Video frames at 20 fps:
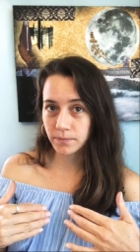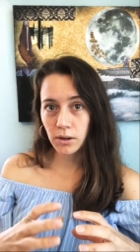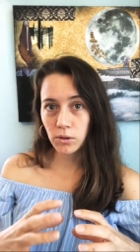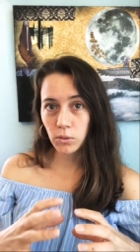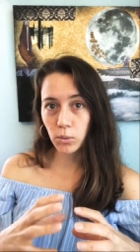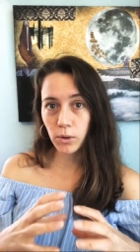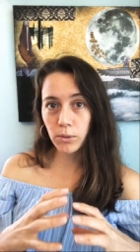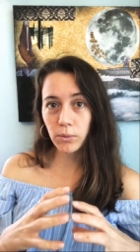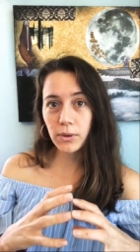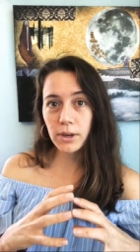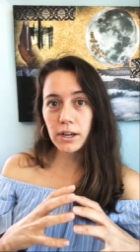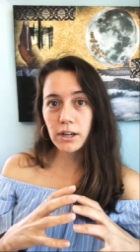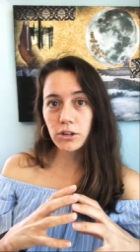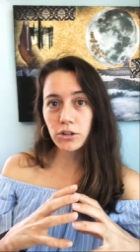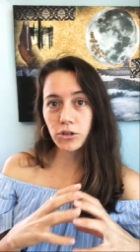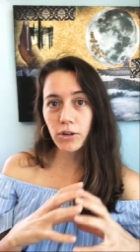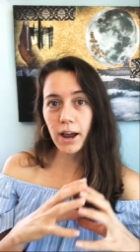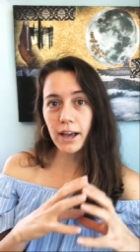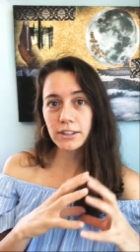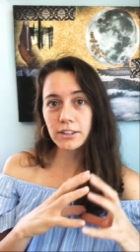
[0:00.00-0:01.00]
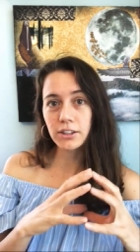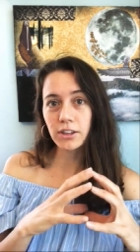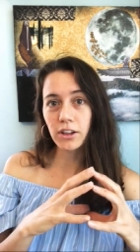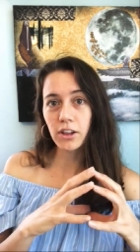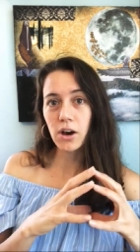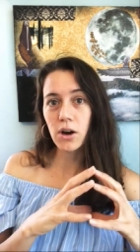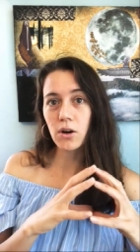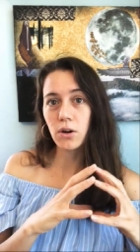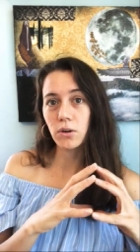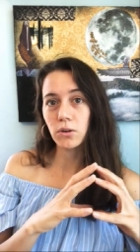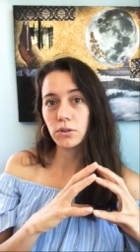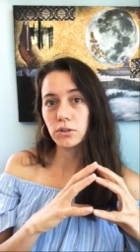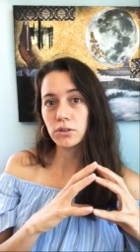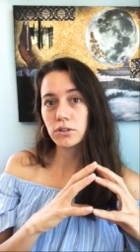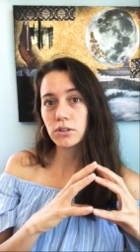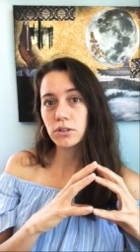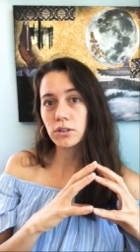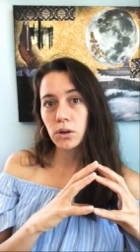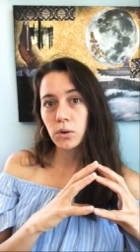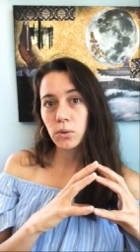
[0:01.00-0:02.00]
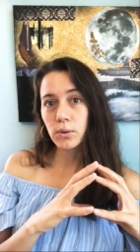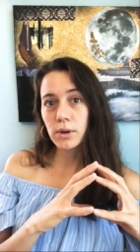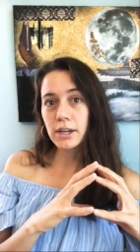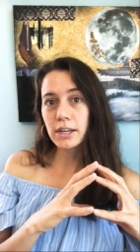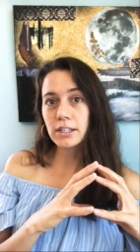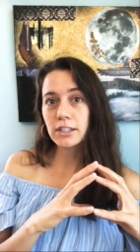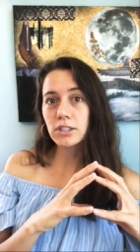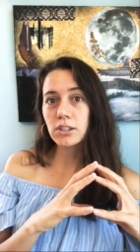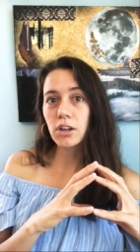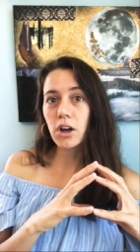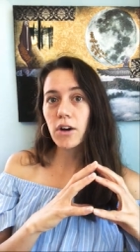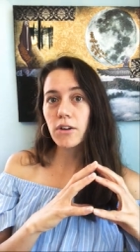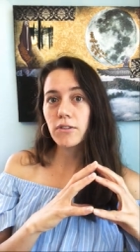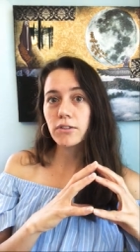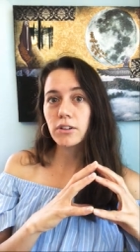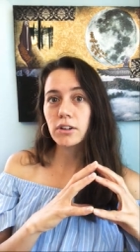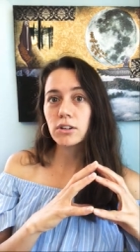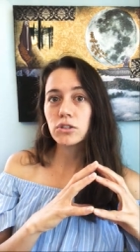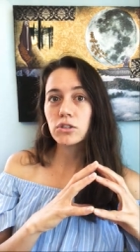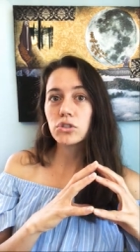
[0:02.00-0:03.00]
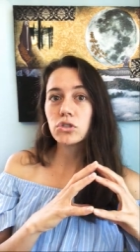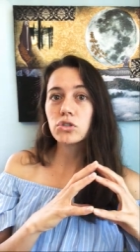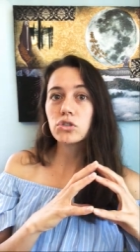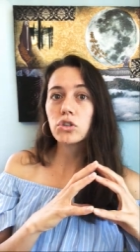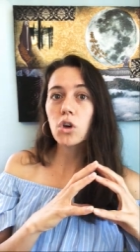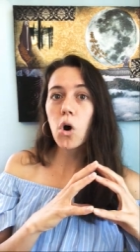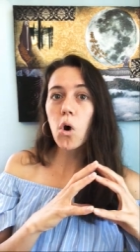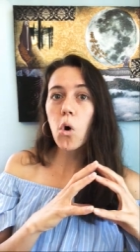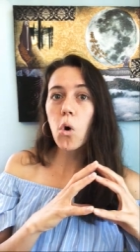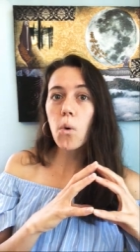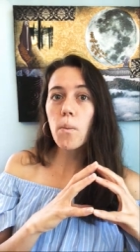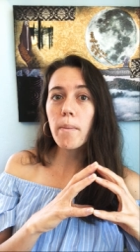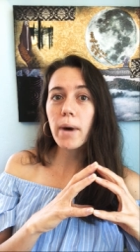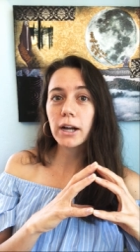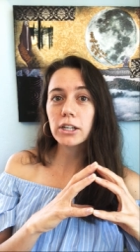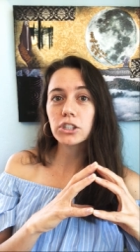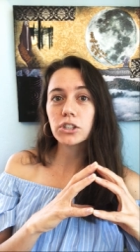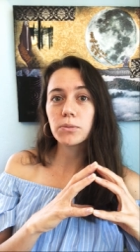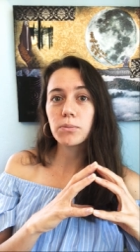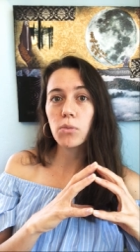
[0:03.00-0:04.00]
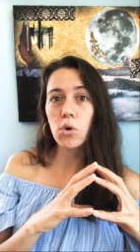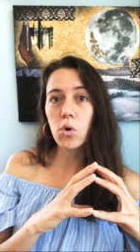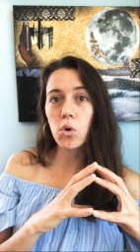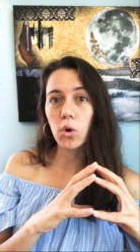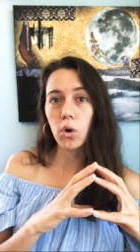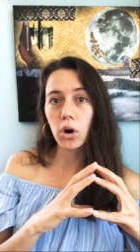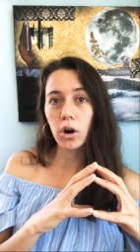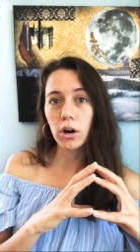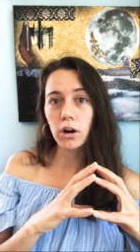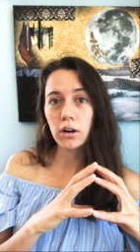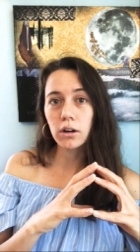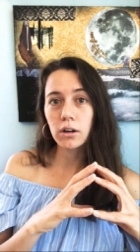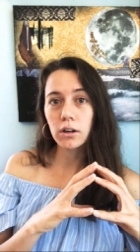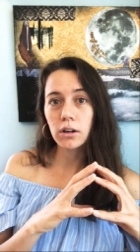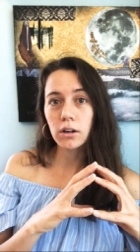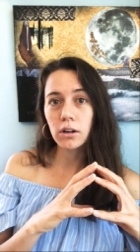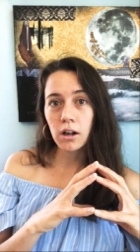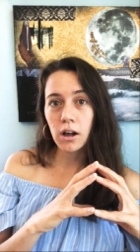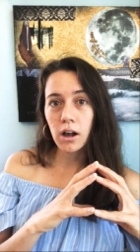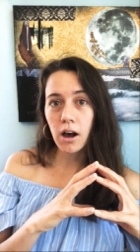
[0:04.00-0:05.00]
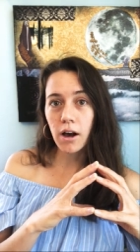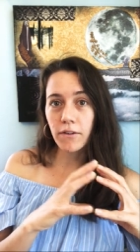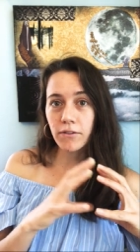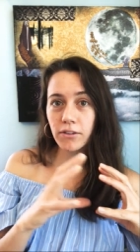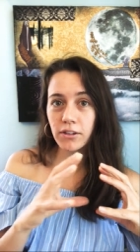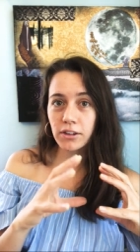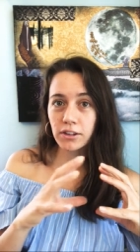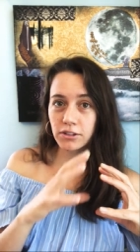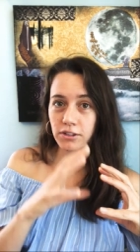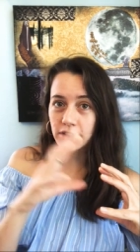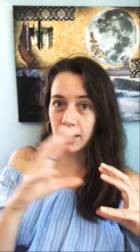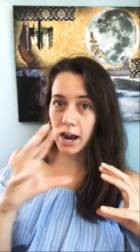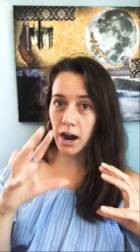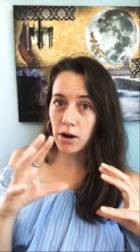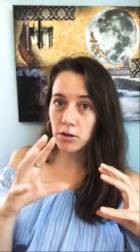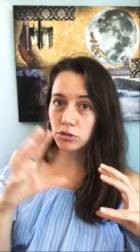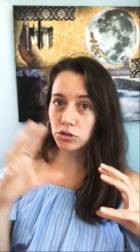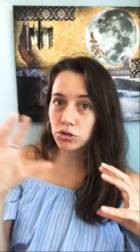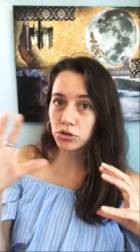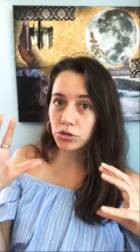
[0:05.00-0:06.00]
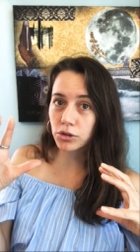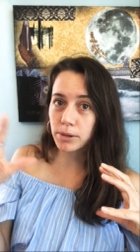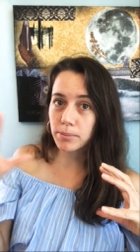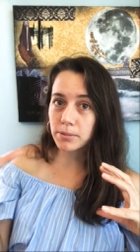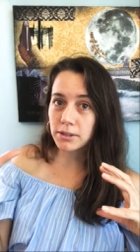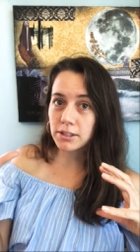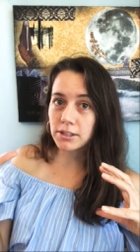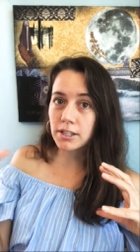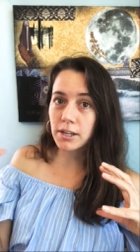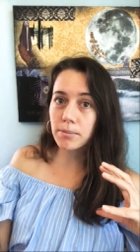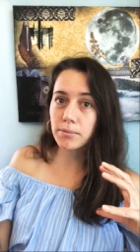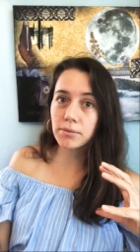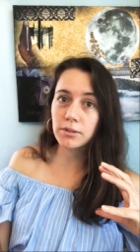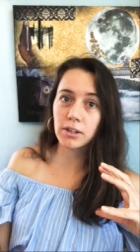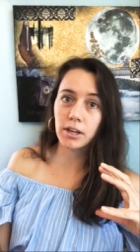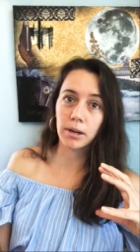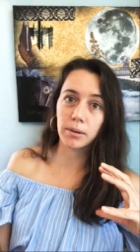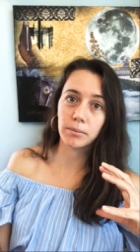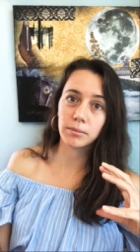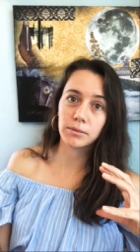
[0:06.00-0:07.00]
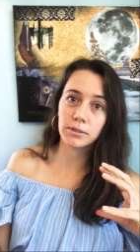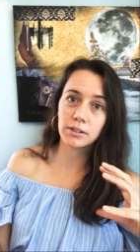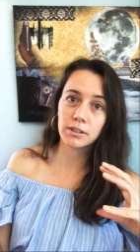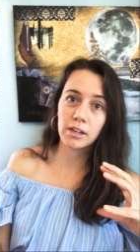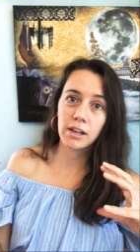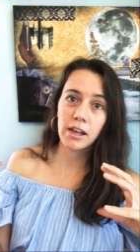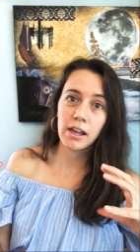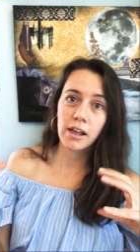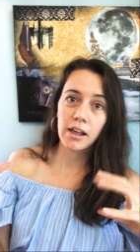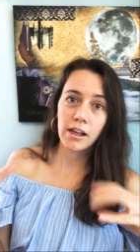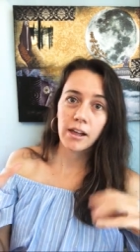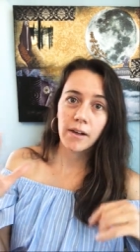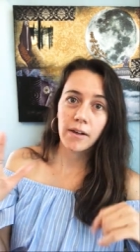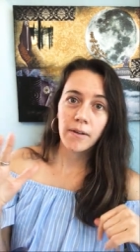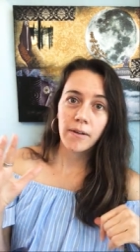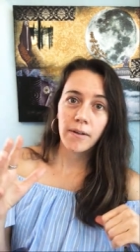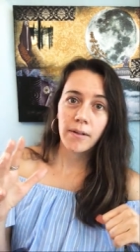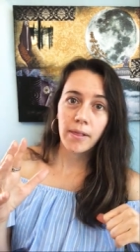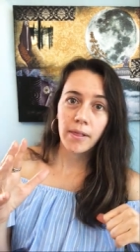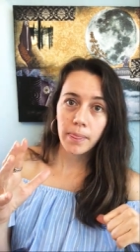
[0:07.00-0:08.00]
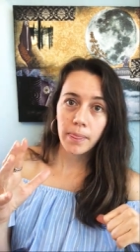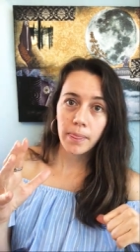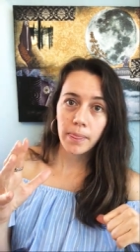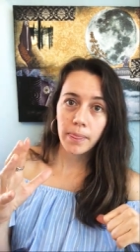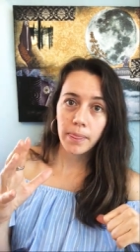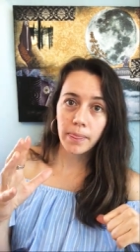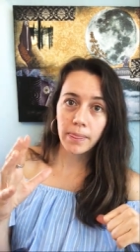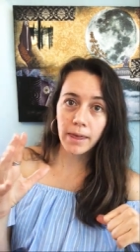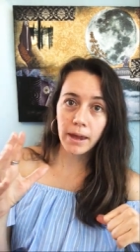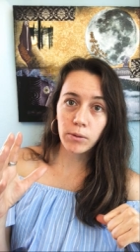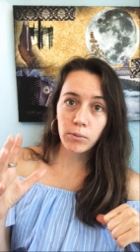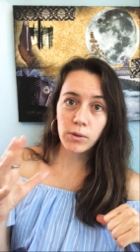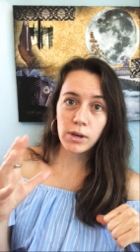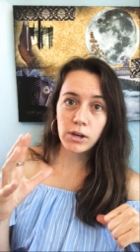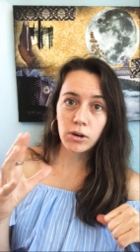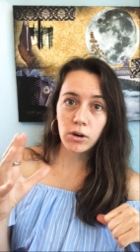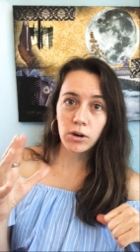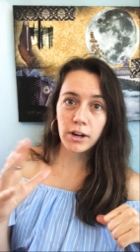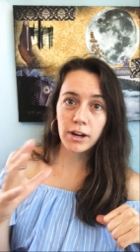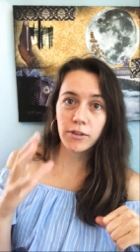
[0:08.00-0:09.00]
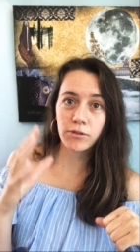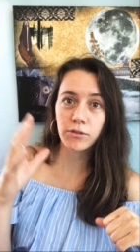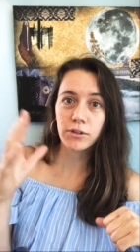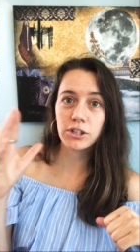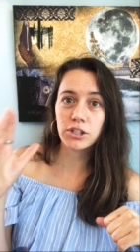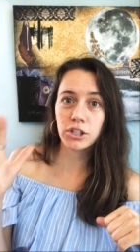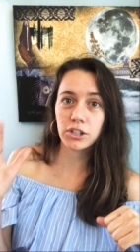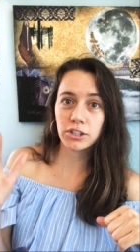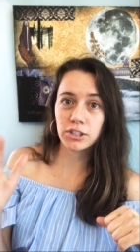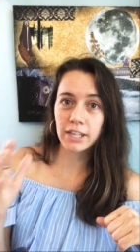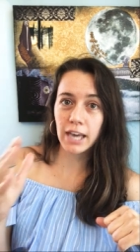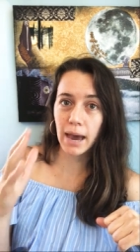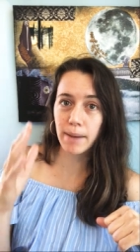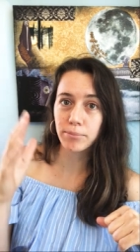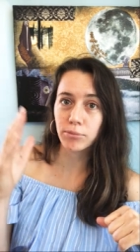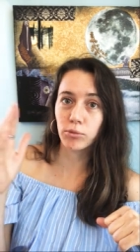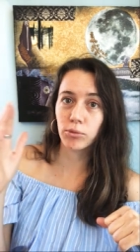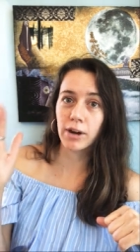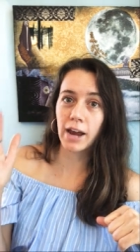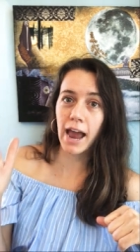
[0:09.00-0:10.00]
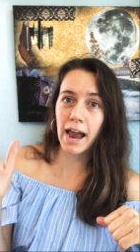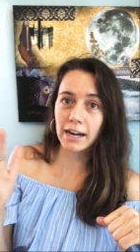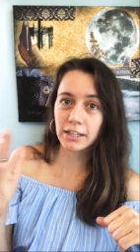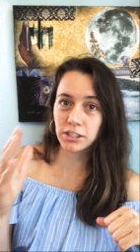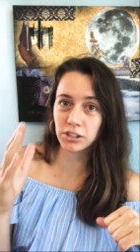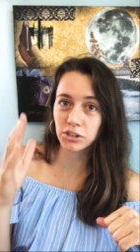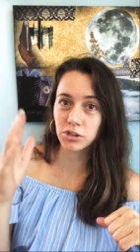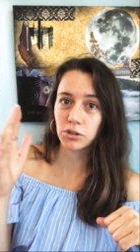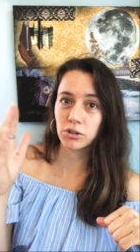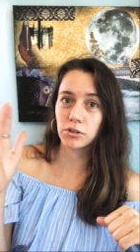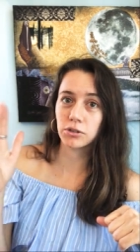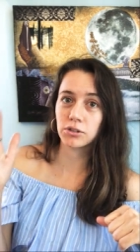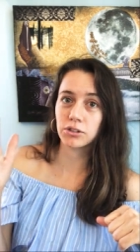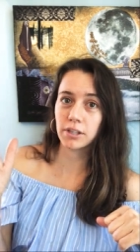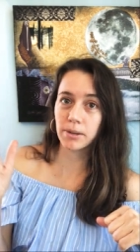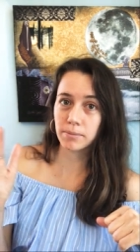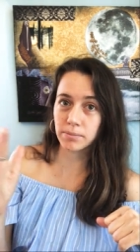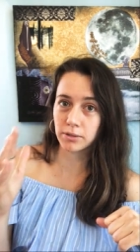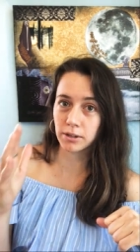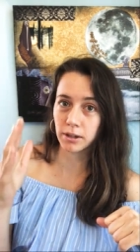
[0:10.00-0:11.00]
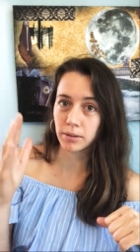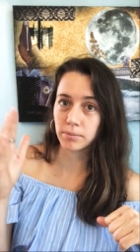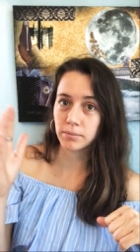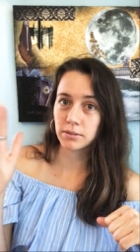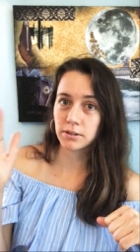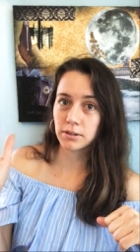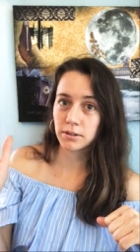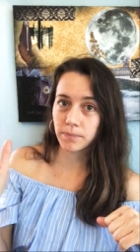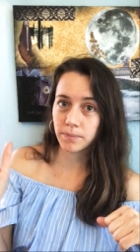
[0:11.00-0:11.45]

When we address those, we can solve so much more of the downstream symptoms than we could if we just kept reacting to those symptoms.